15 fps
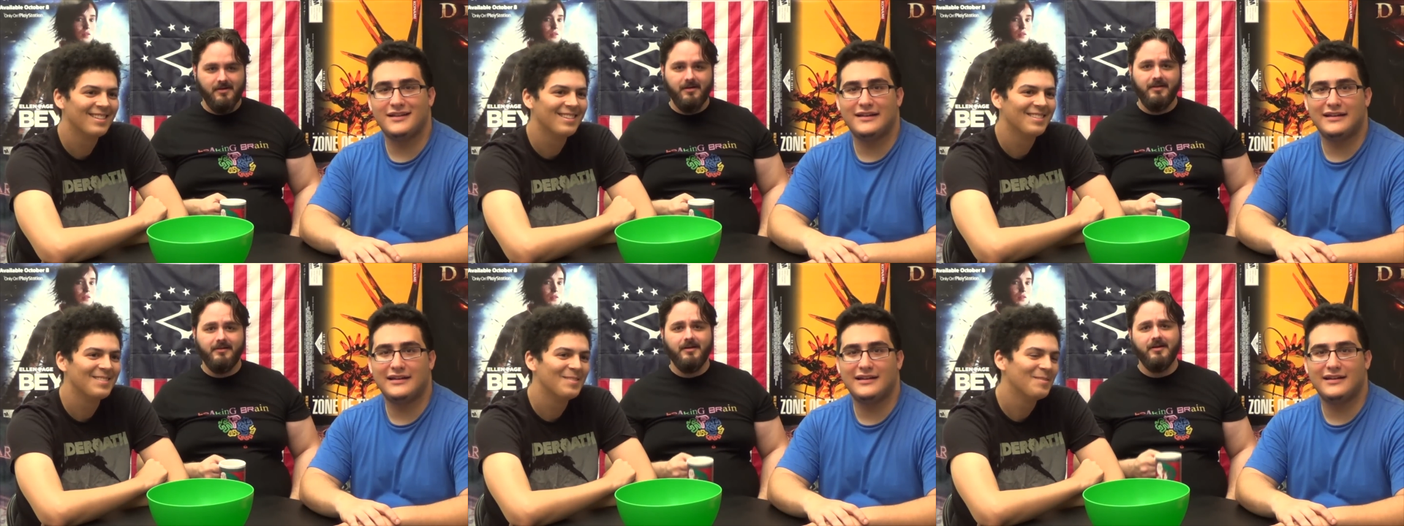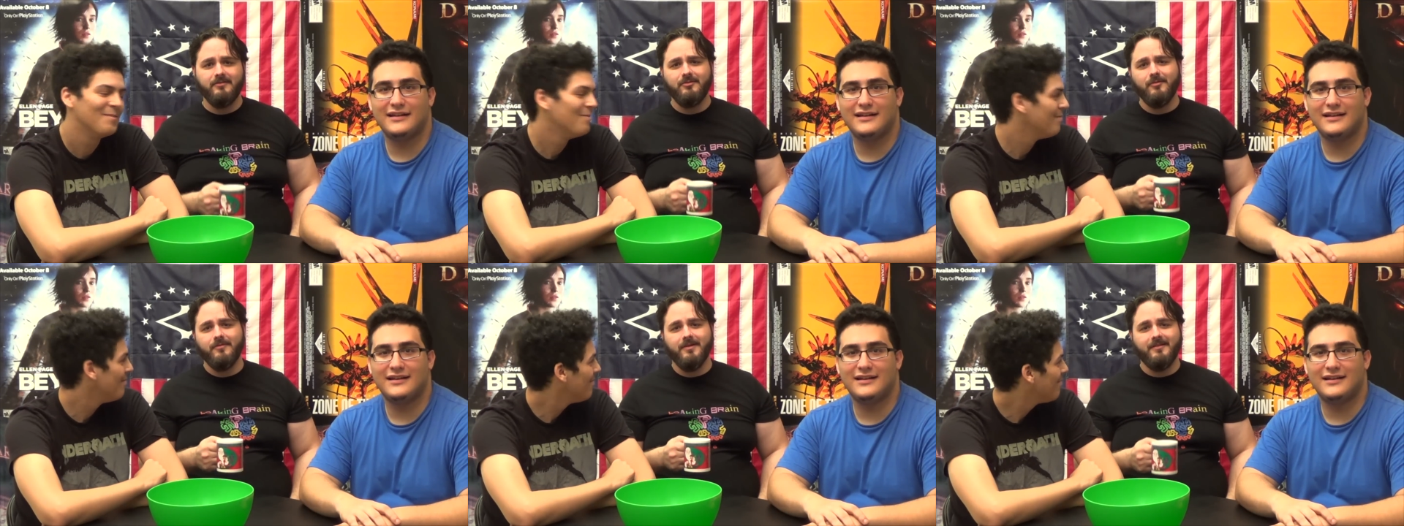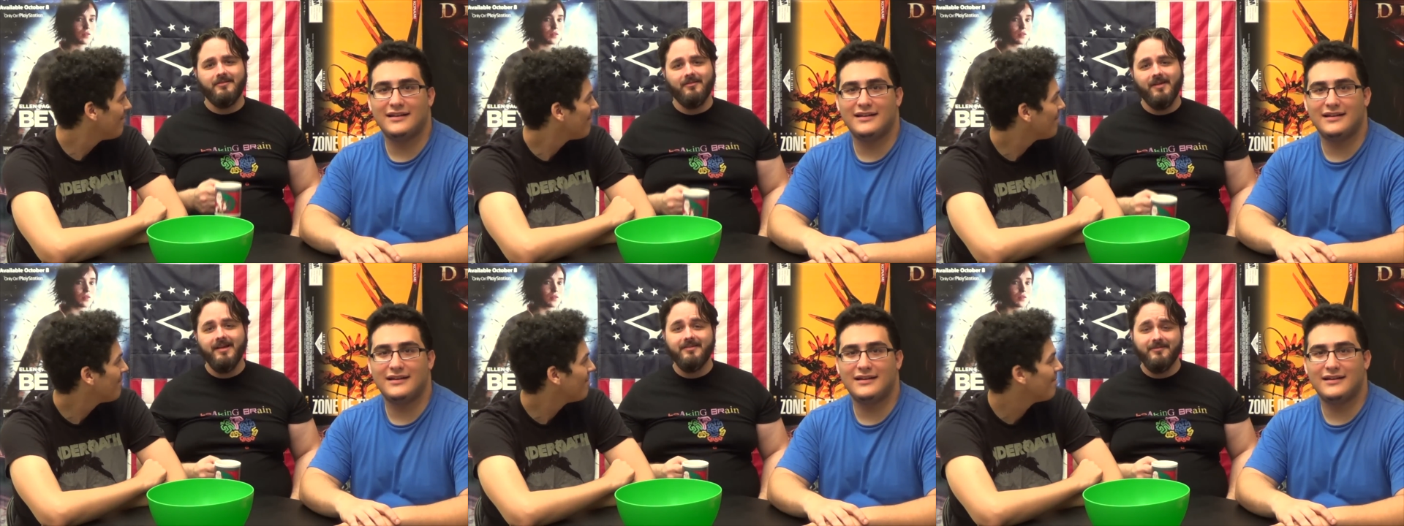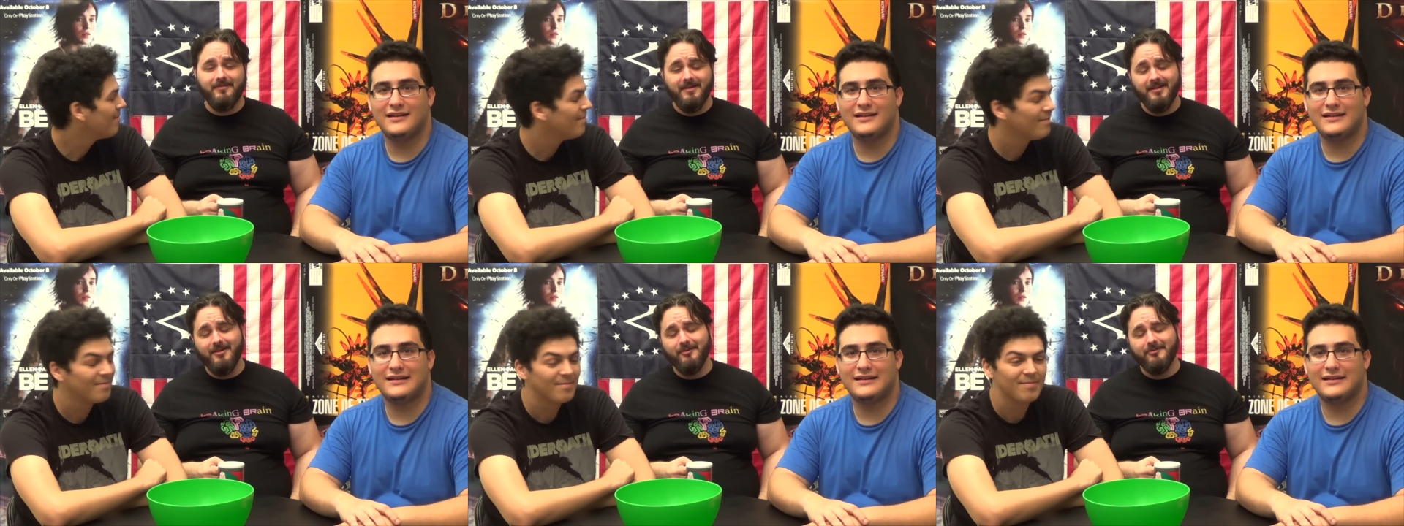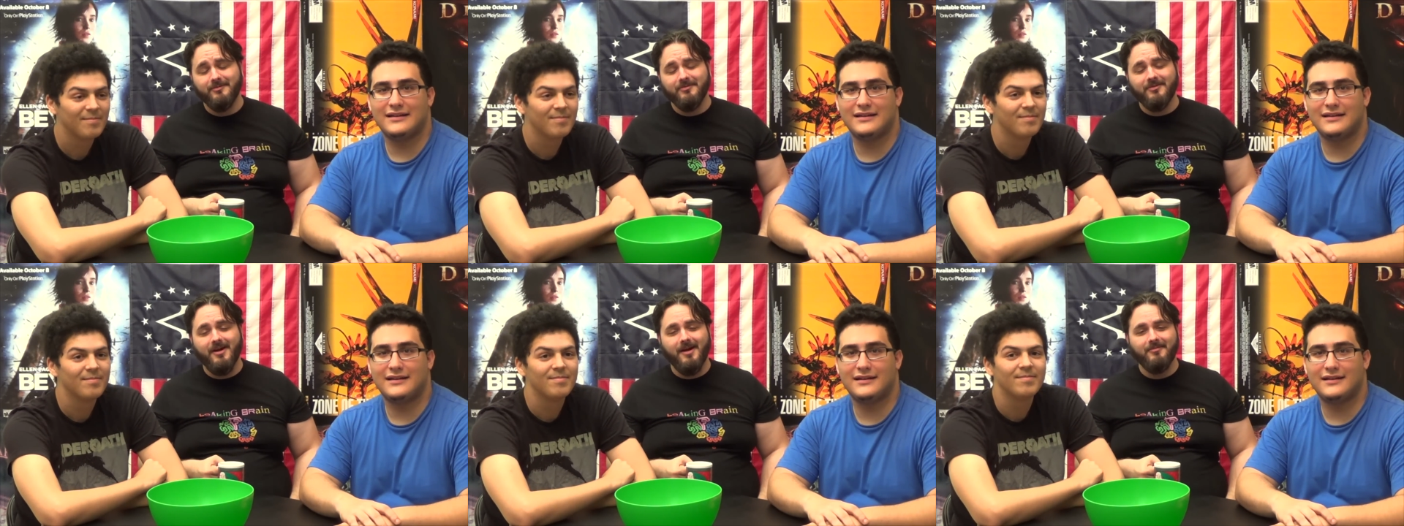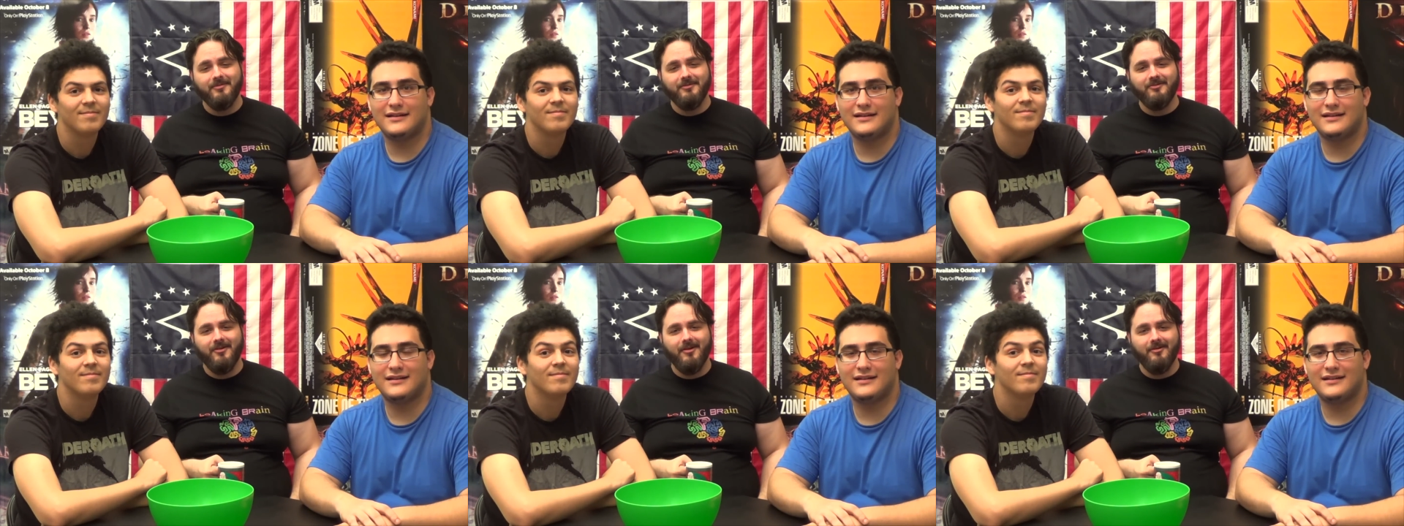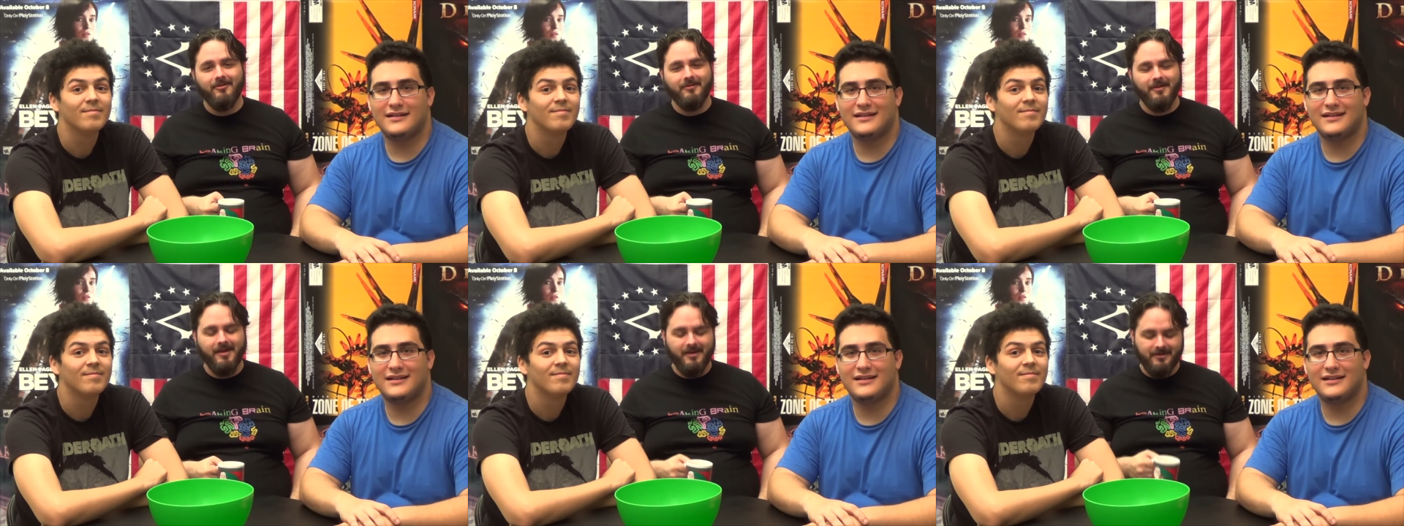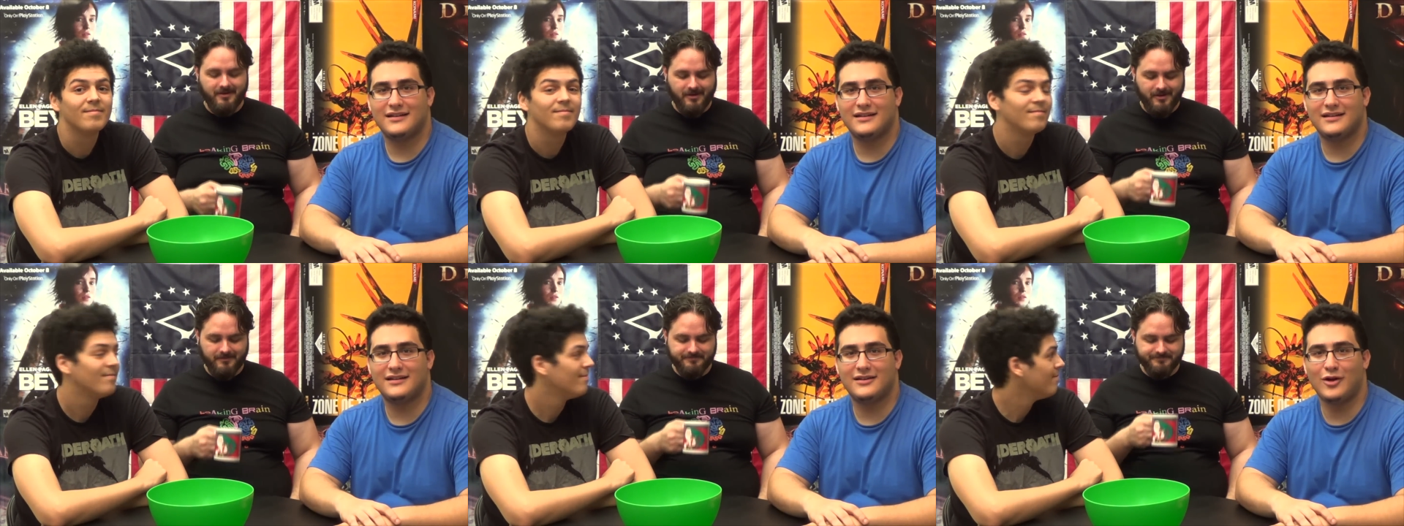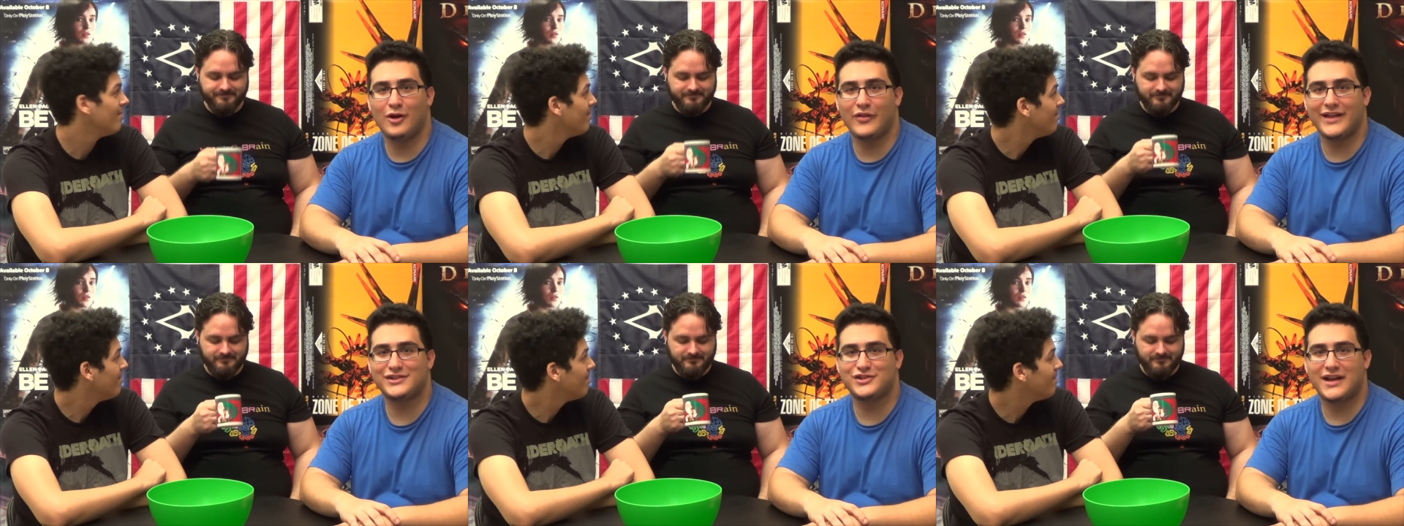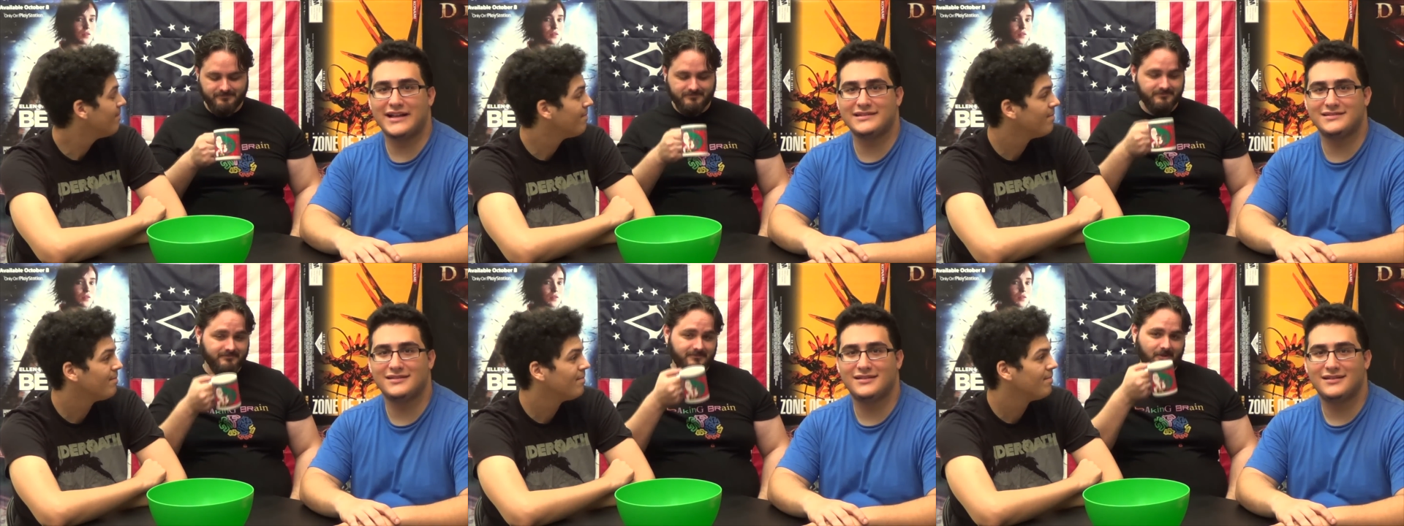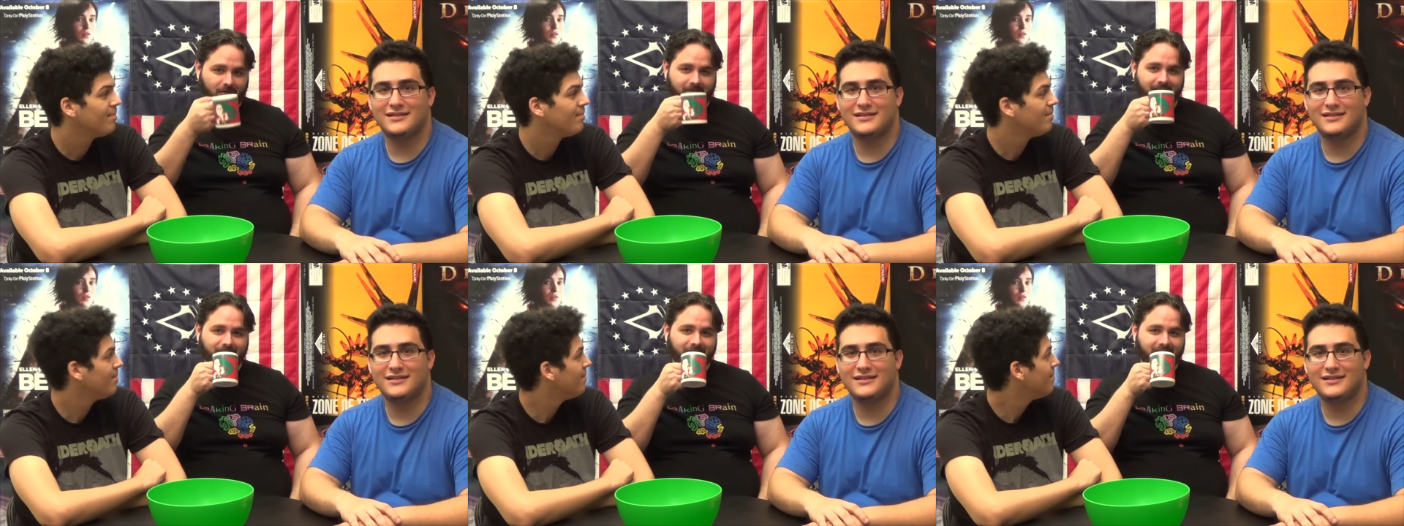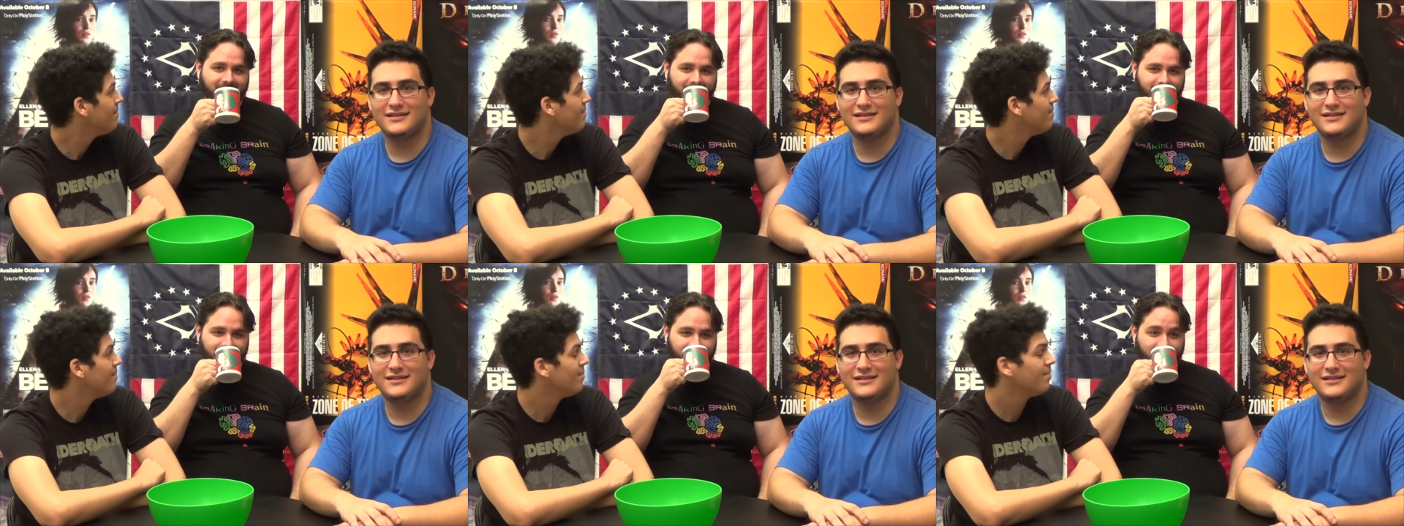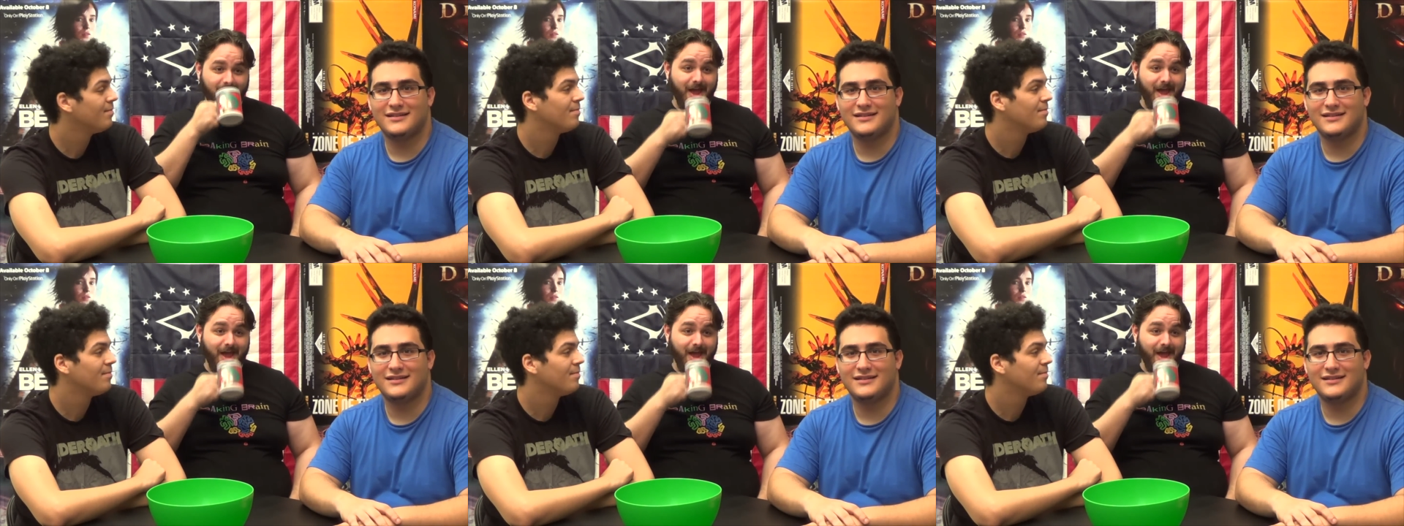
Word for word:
Speaker 1: and uh, don't forget to like the video, subscribe to the channel, and um, all that jazz. All that jazz.